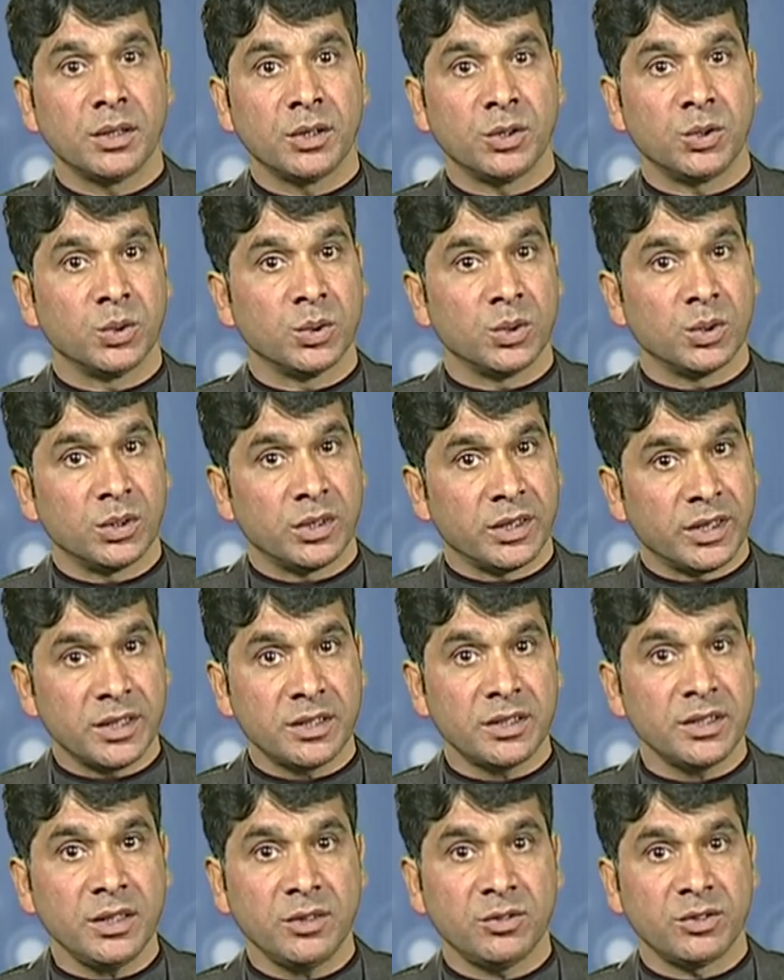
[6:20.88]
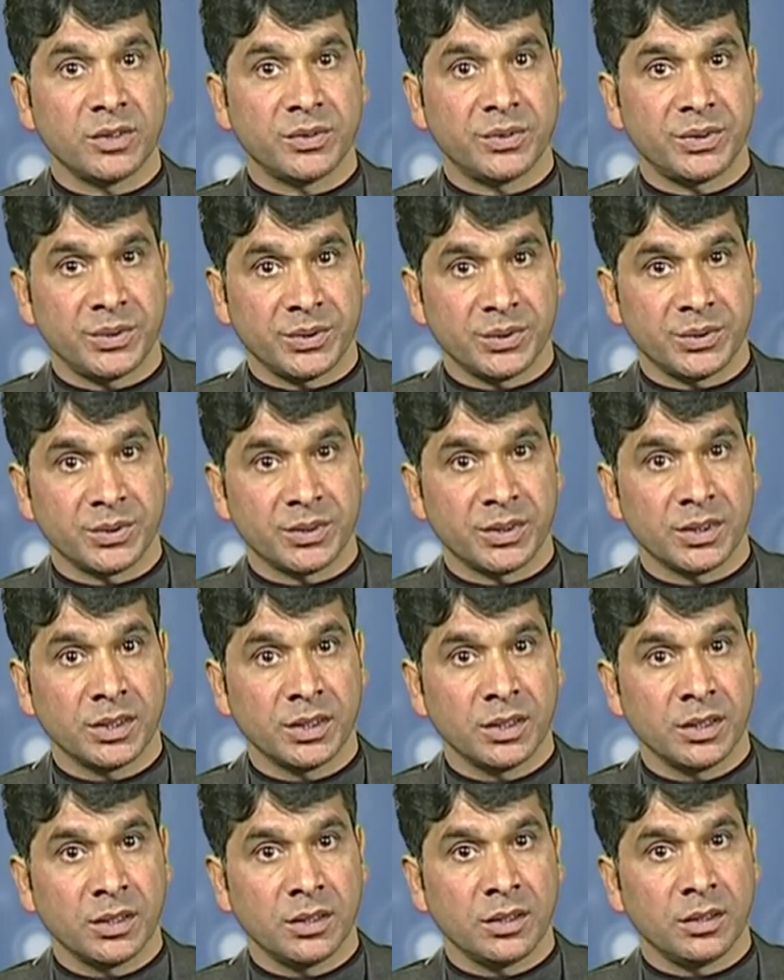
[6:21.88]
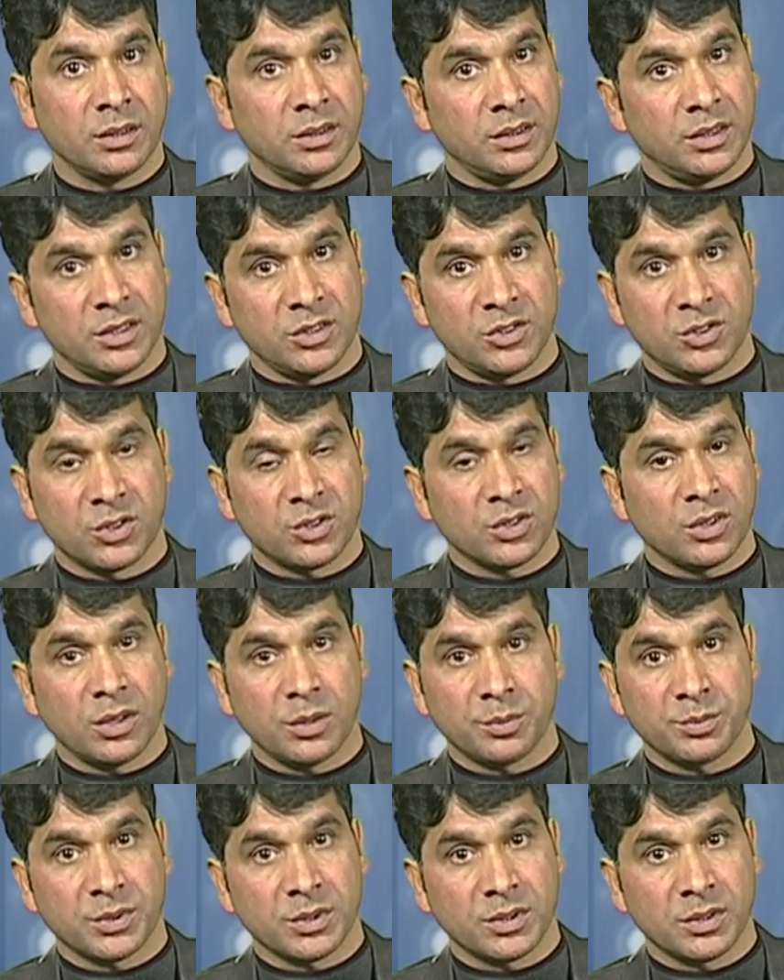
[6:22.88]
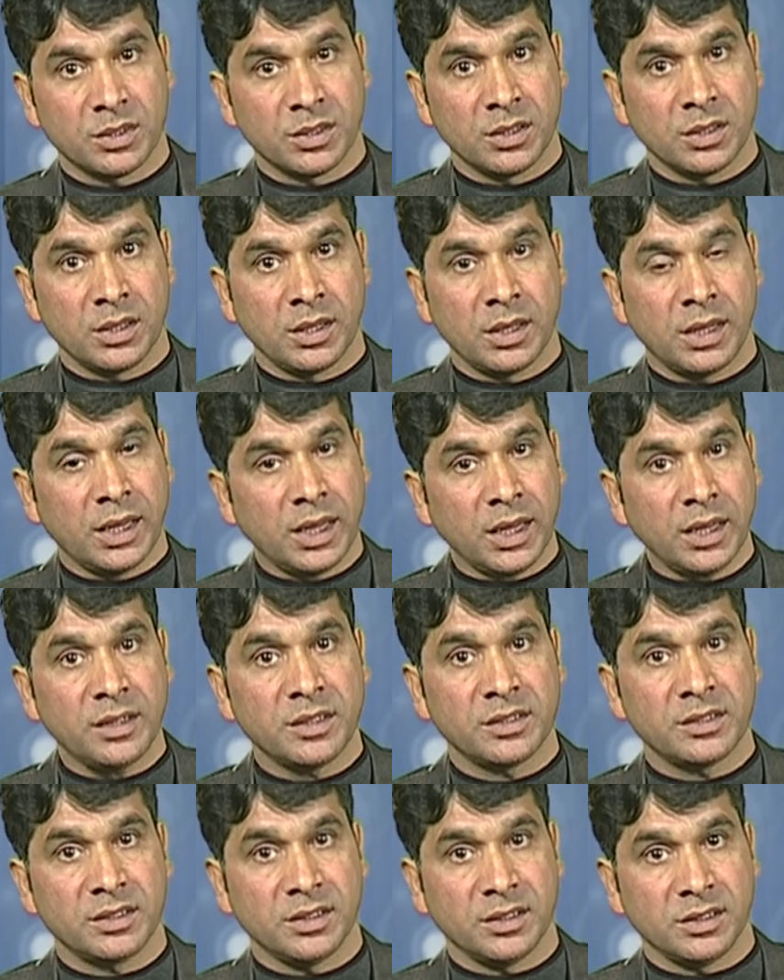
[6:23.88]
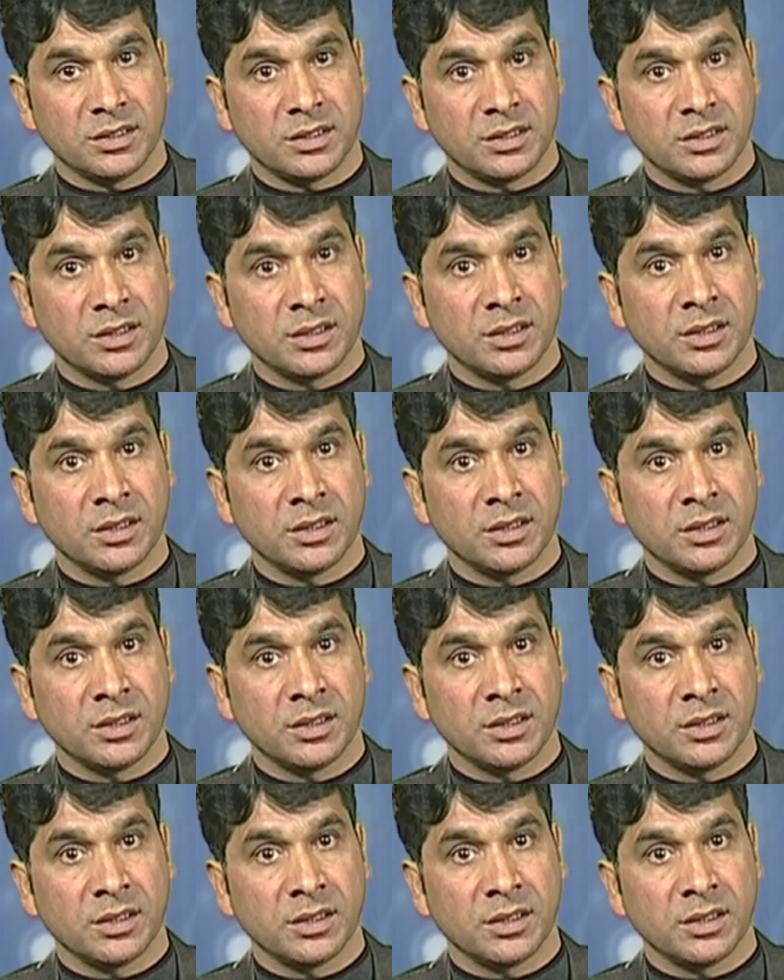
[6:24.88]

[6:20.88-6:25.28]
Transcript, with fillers: to retrieve the fruit, they stopped, had a seat,